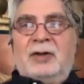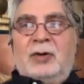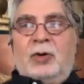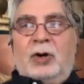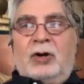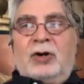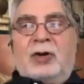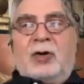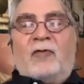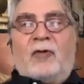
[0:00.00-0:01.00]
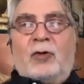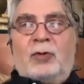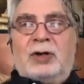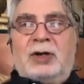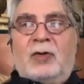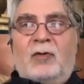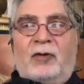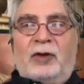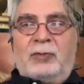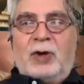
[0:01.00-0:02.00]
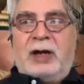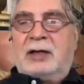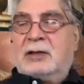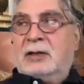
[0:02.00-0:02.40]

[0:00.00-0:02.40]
who are going to go forward and hopefully write